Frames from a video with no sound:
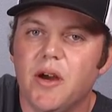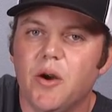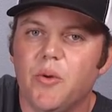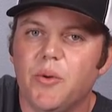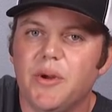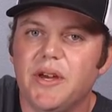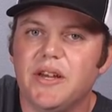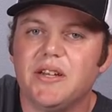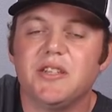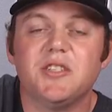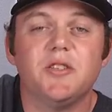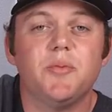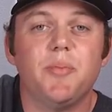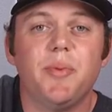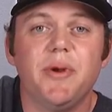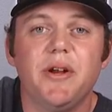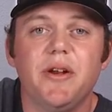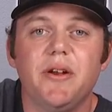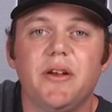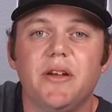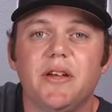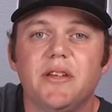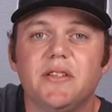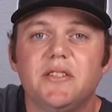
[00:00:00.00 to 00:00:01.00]
We
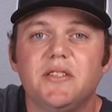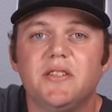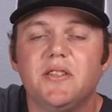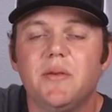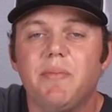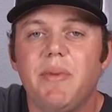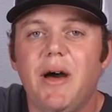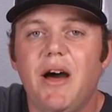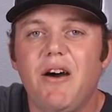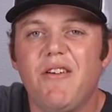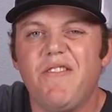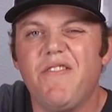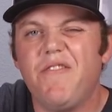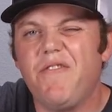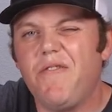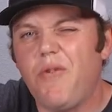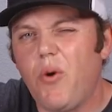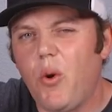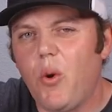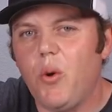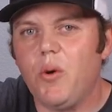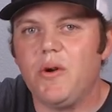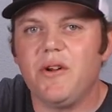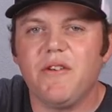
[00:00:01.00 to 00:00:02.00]
experienced about
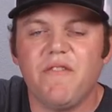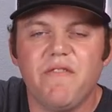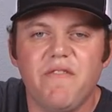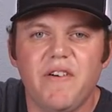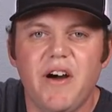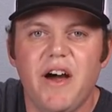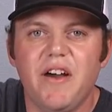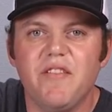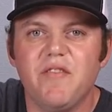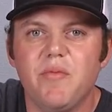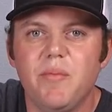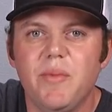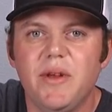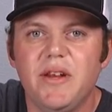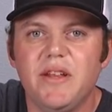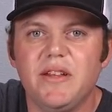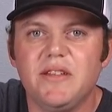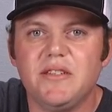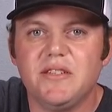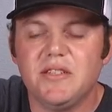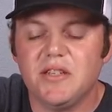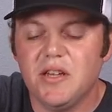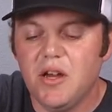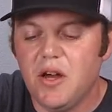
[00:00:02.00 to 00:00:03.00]
four to five
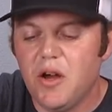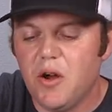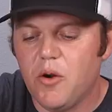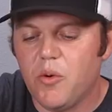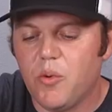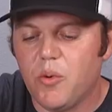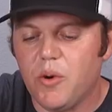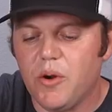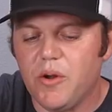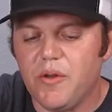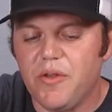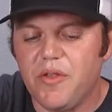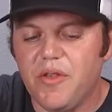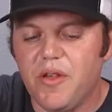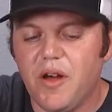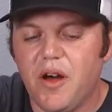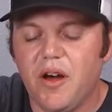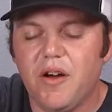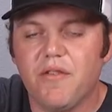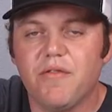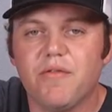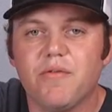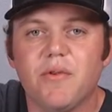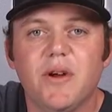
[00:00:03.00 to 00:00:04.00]
minutes worth
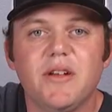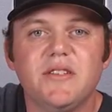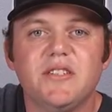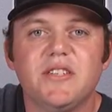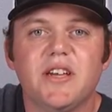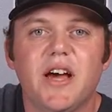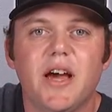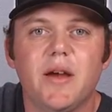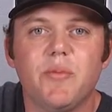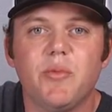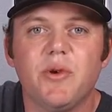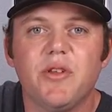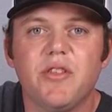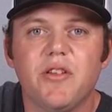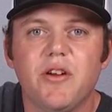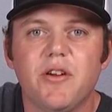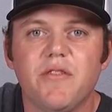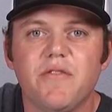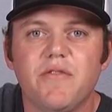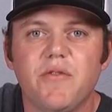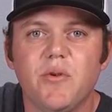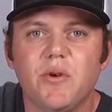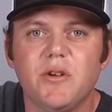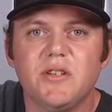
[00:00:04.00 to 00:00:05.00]
of runtime with
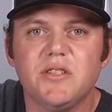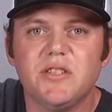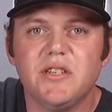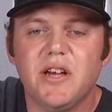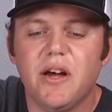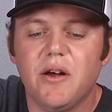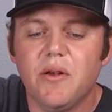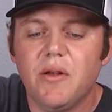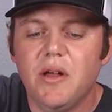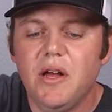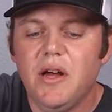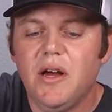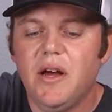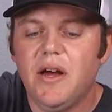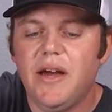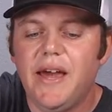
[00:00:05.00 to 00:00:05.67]
our four cell,